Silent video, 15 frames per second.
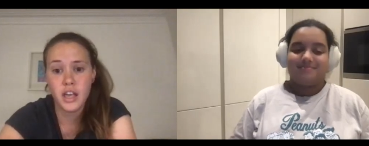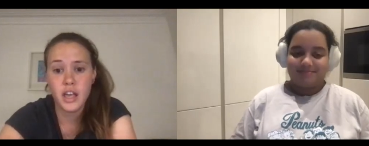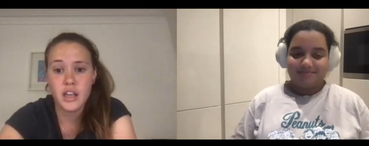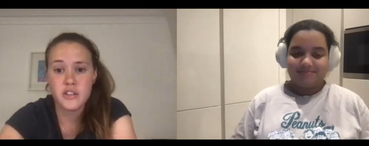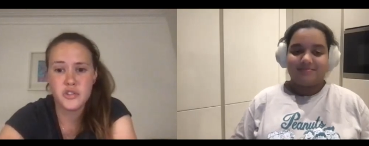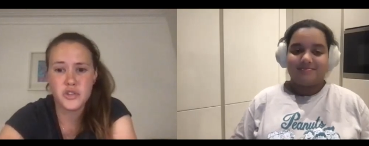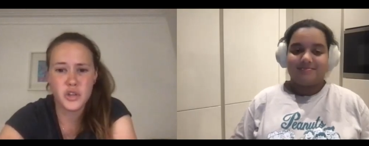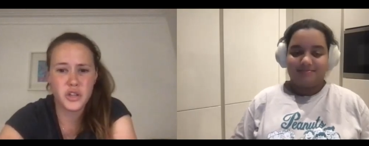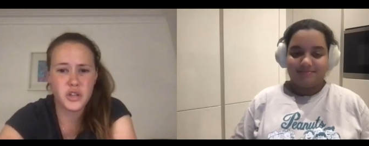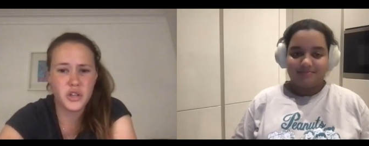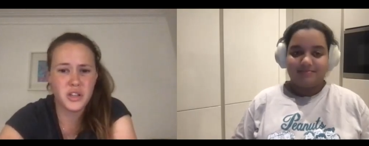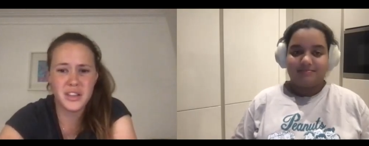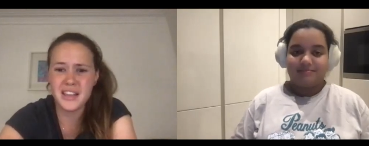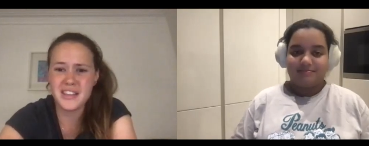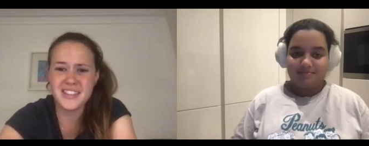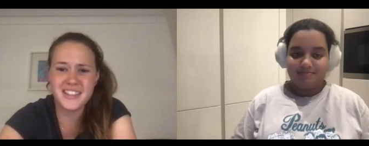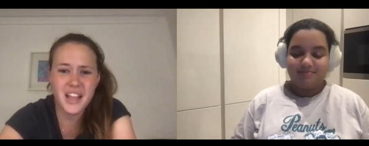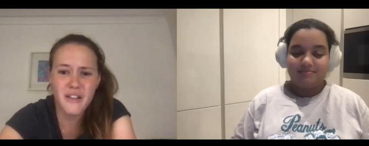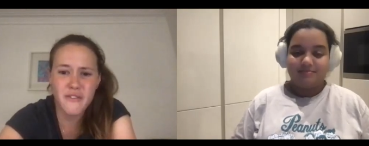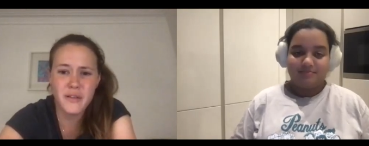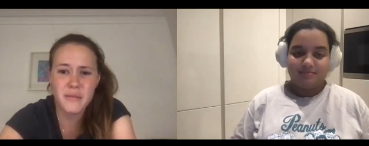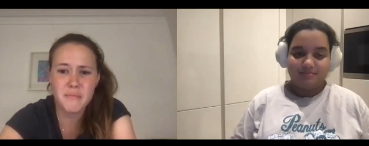Speaker 1: So you, there's
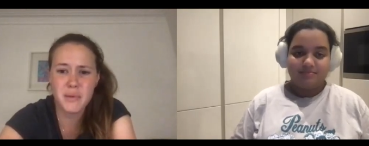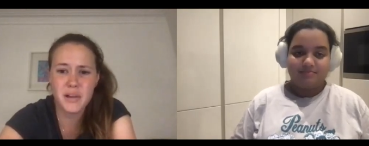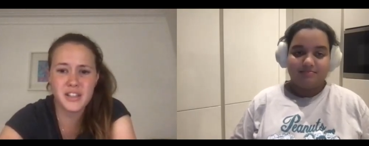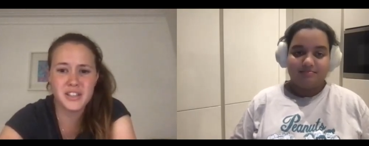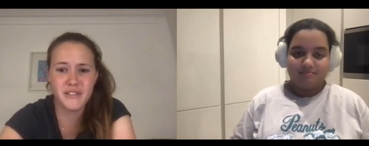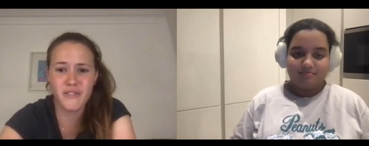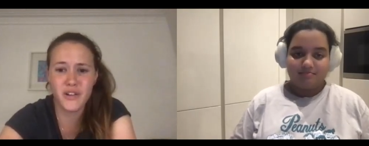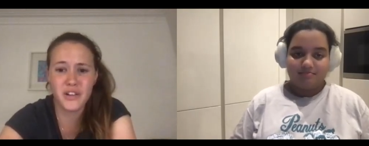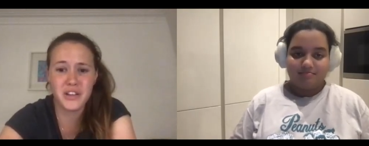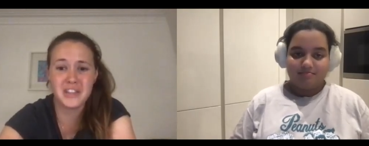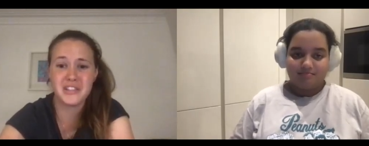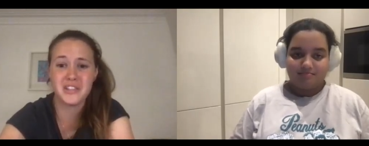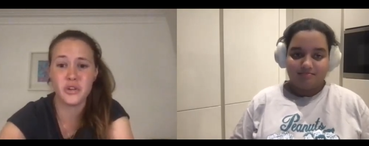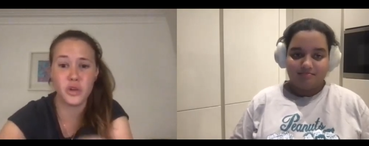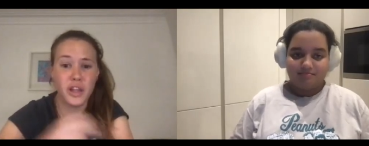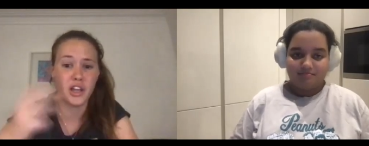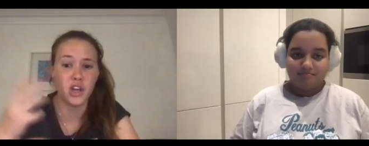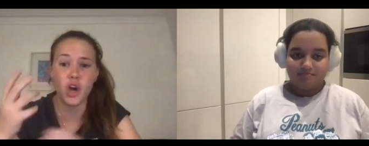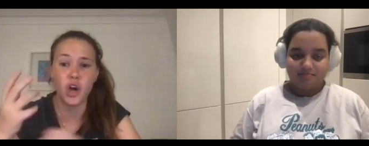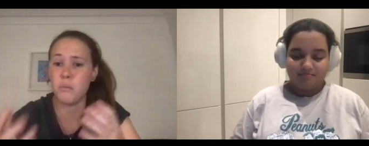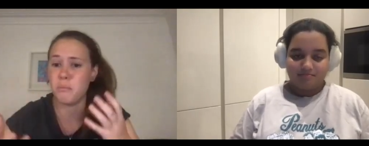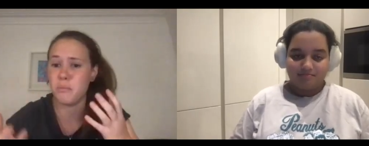nothing much of it. There's not like
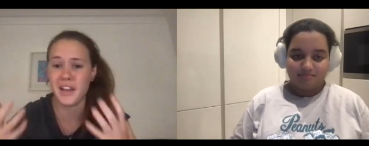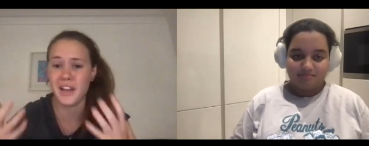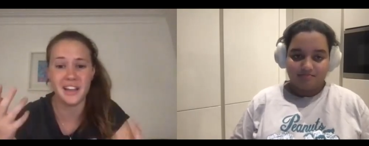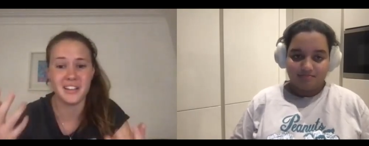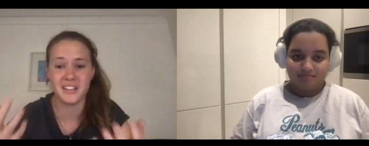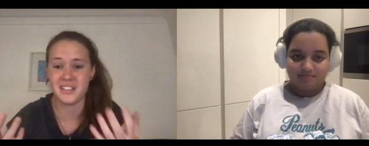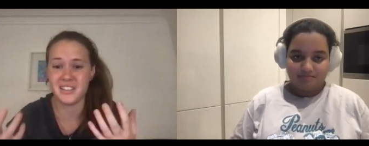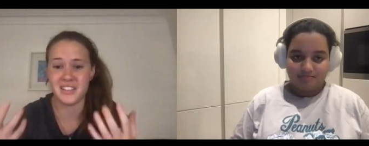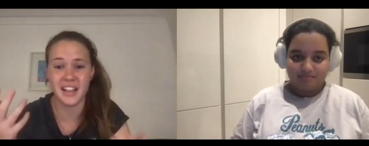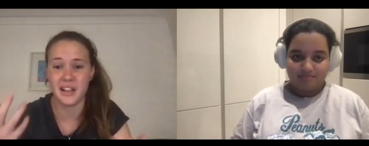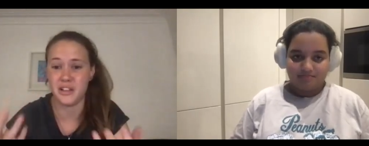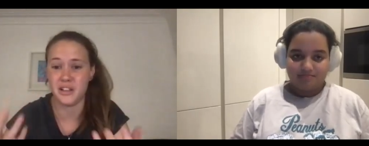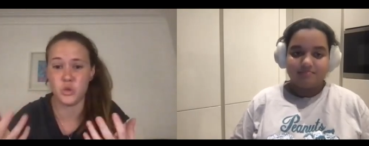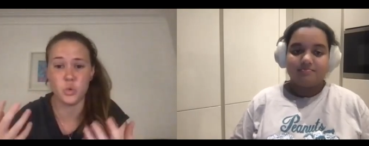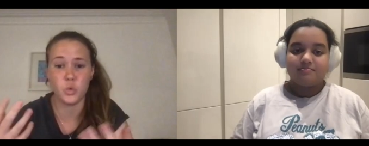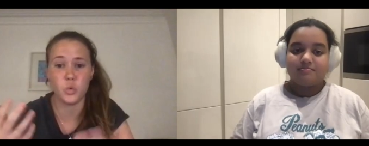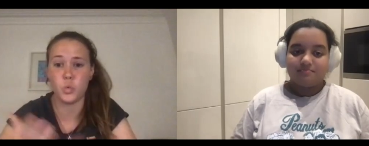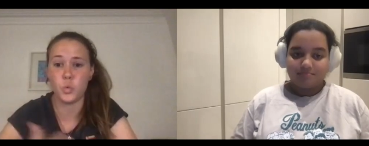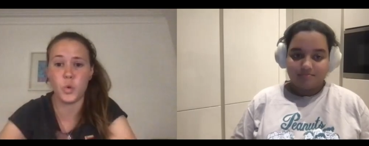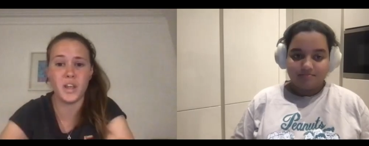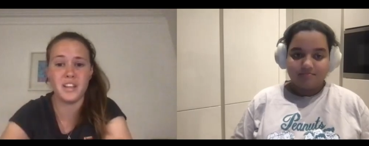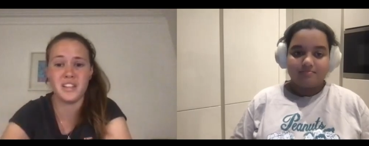complex like
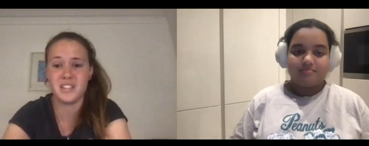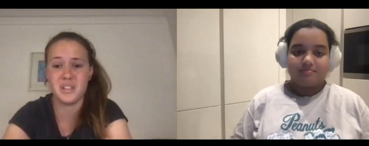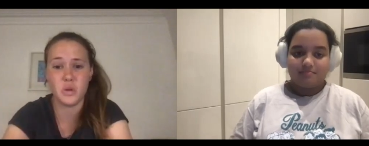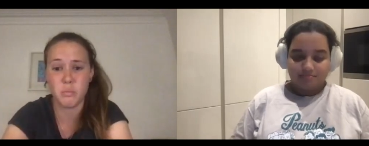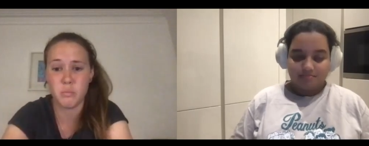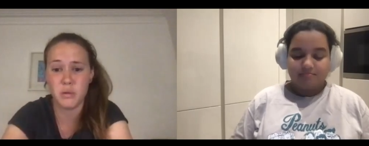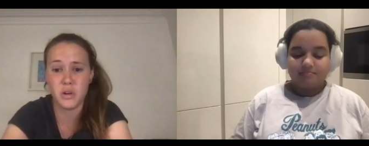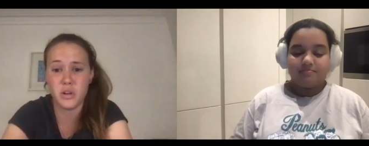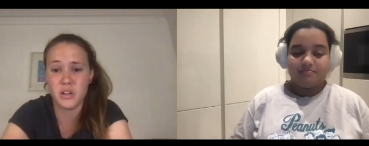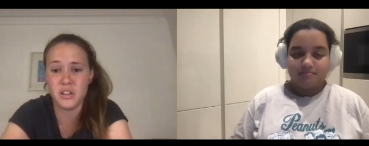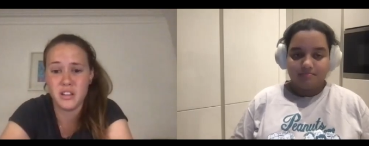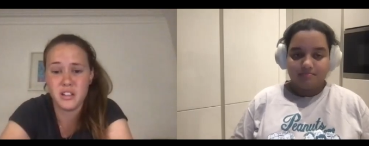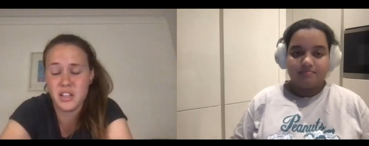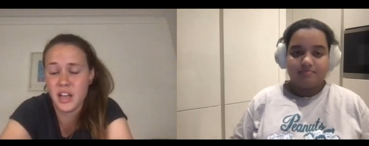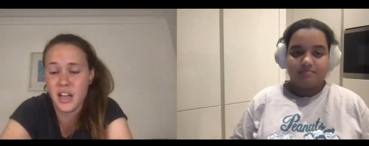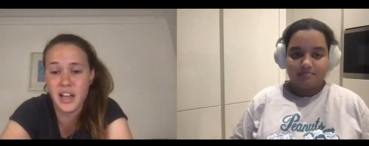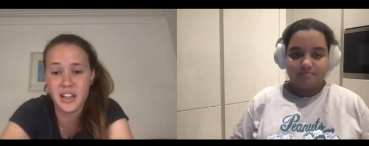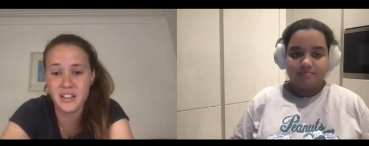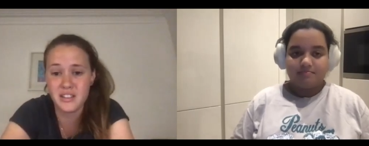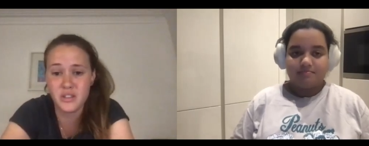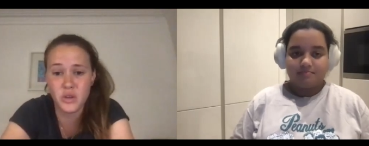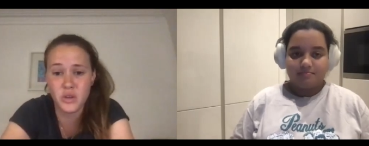twists or plot mm-hmm.
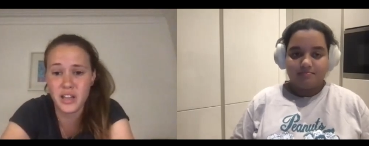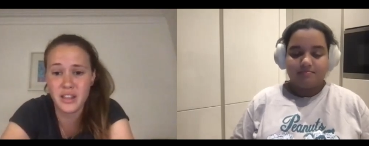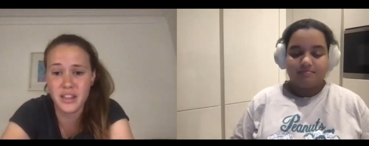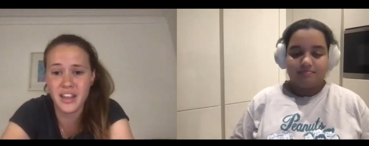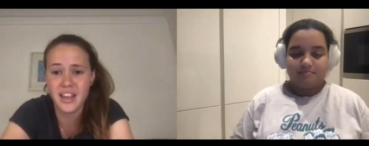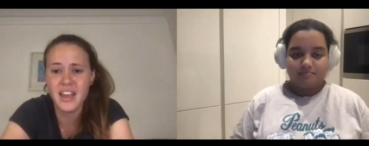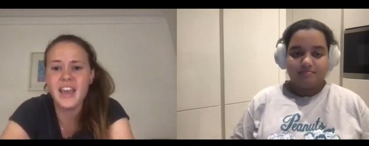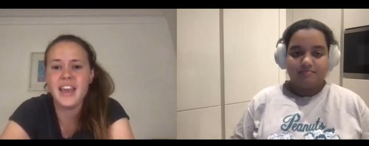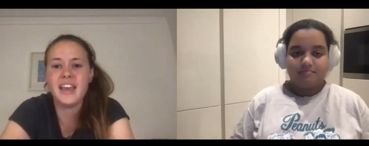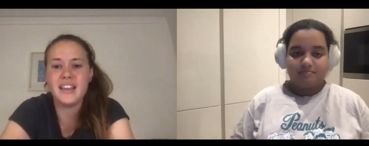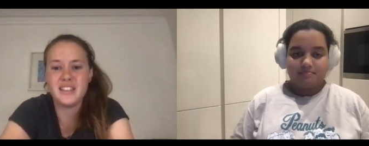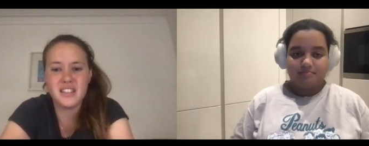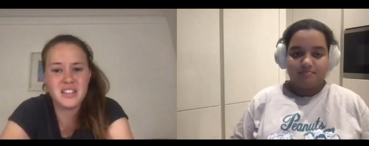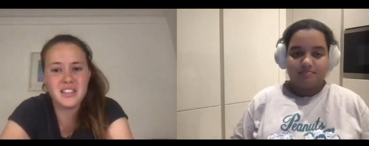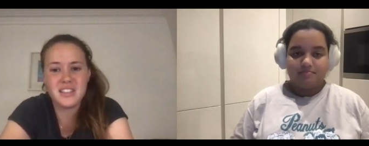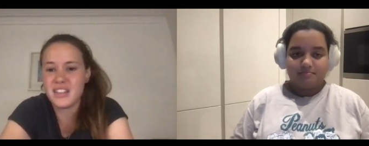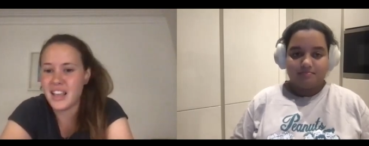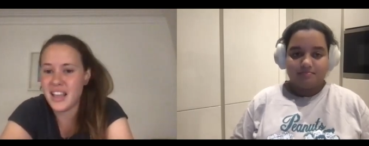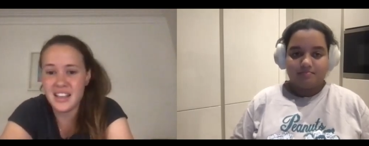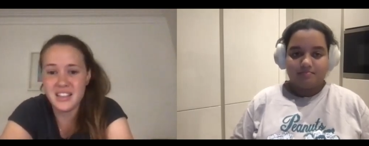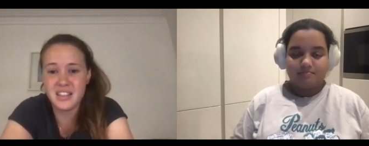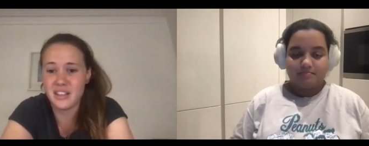turns or anything. It's just
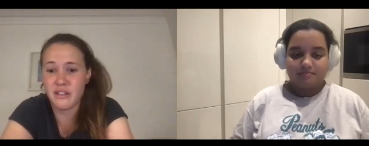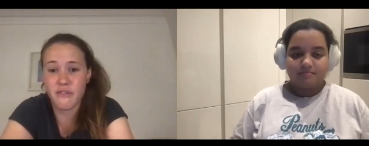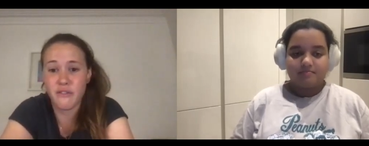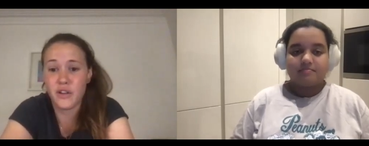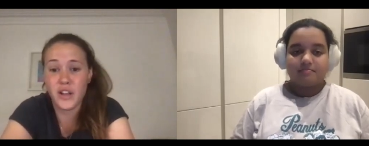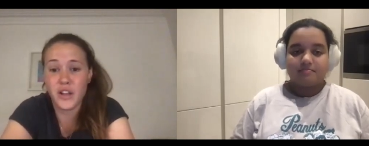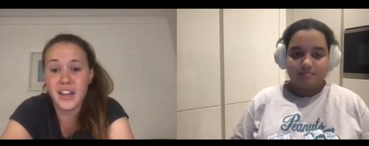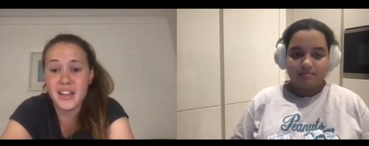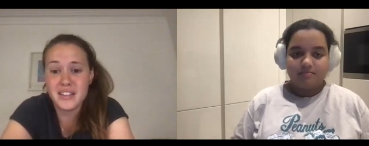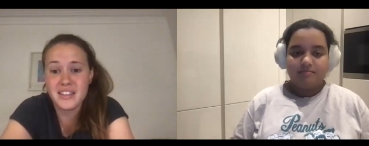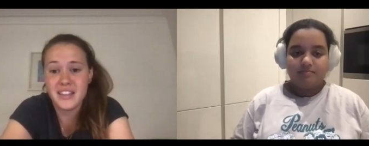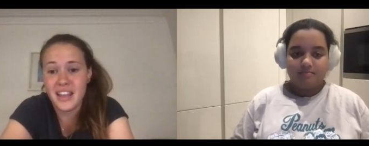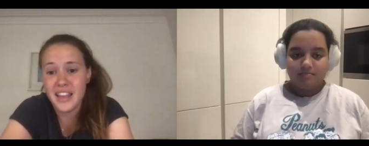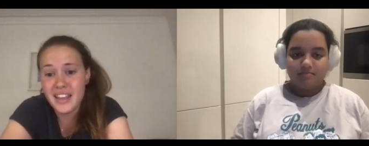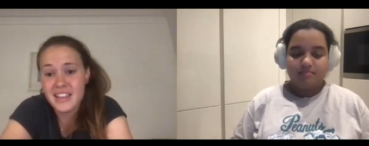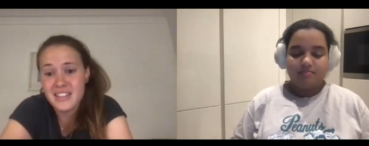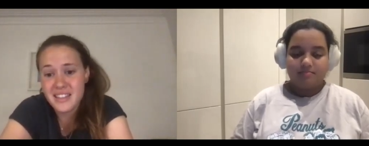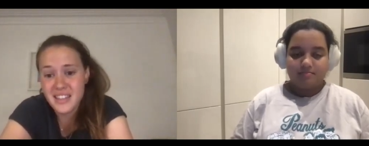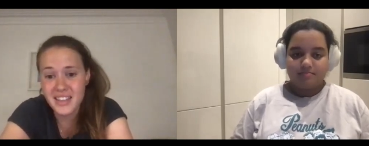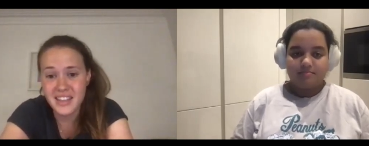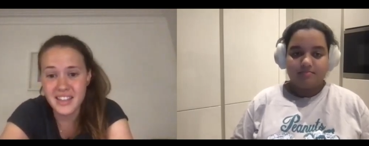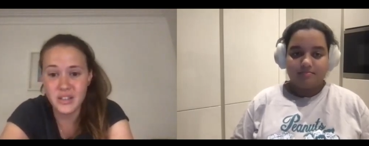easy to follow and it's
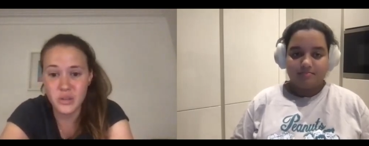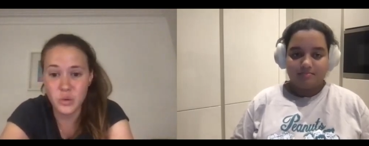easy to